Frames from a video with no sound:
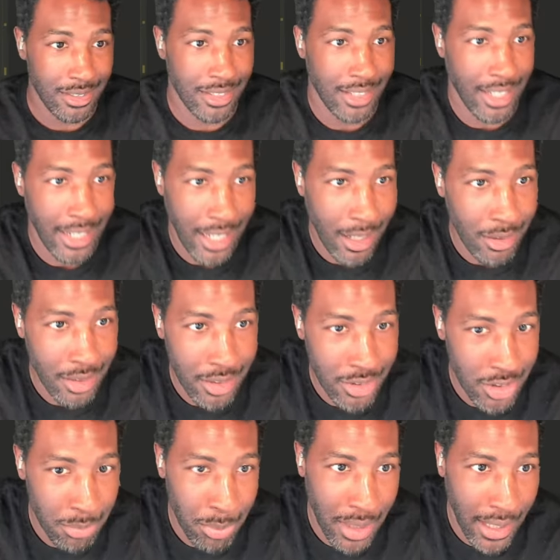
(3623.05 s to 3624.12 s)
Like, I'll literally
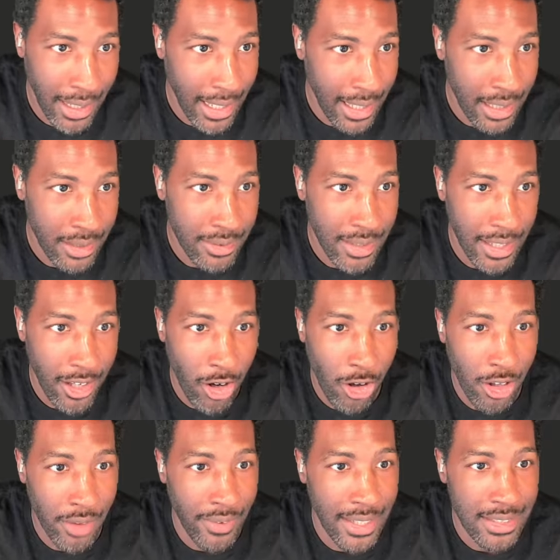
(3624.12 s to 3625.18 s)
just be like, hey, take all
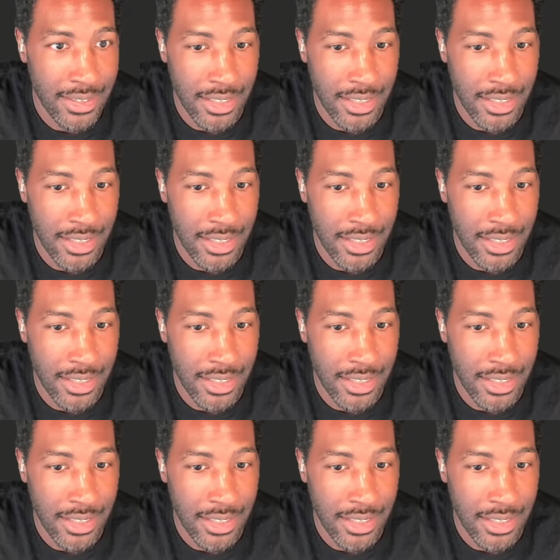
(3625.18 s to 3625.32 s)
of this